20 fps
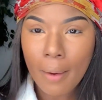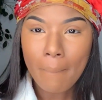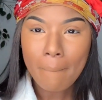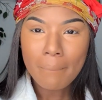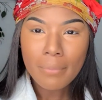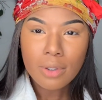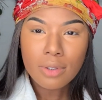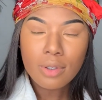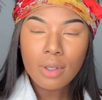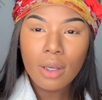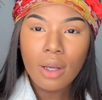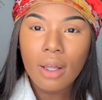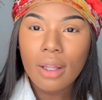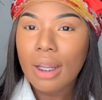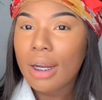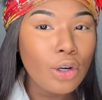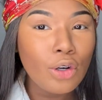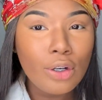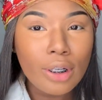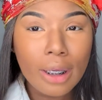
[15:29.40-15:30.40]
So y'all,
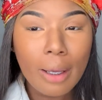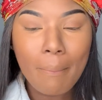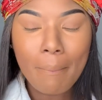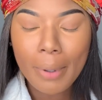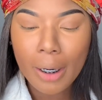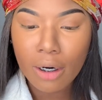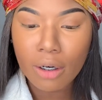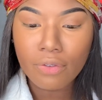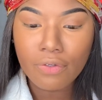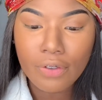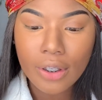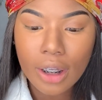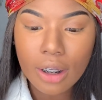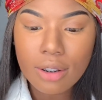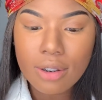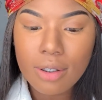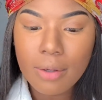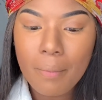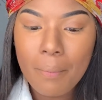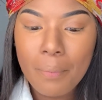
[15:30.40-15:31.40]
that's really perfect.